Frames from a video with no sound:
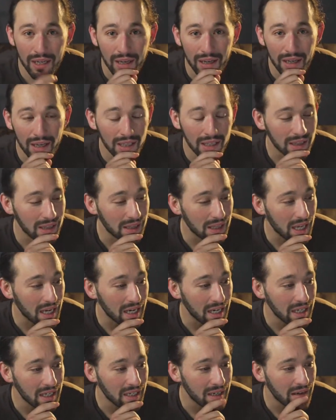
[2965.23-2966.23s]

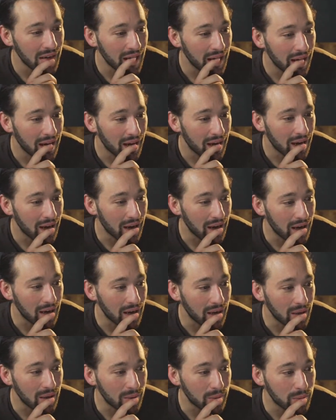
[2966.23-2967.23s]
light.
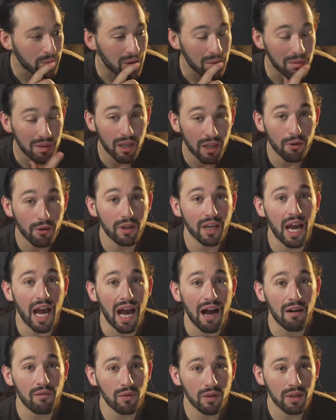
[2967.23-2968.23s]
Maybe they already
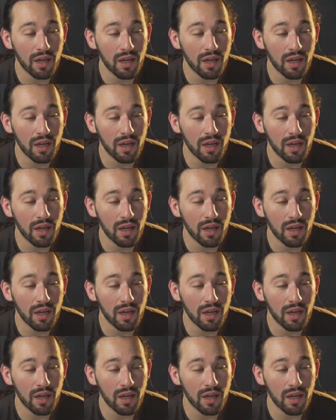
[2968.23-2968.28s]
have one.